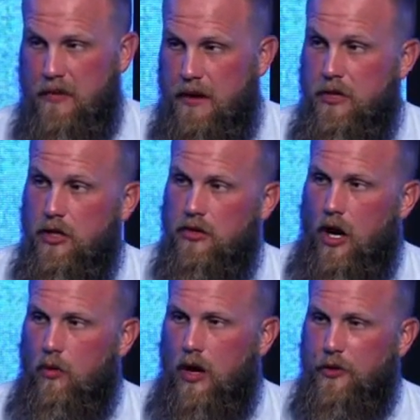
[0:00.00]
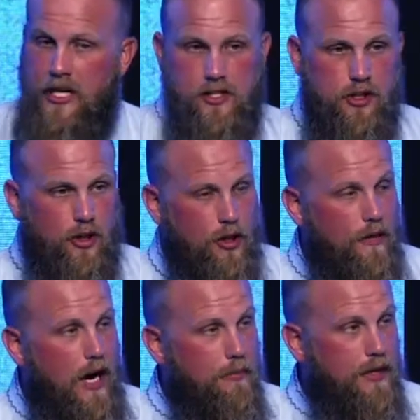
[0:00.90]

maybe you don't want things to turn around,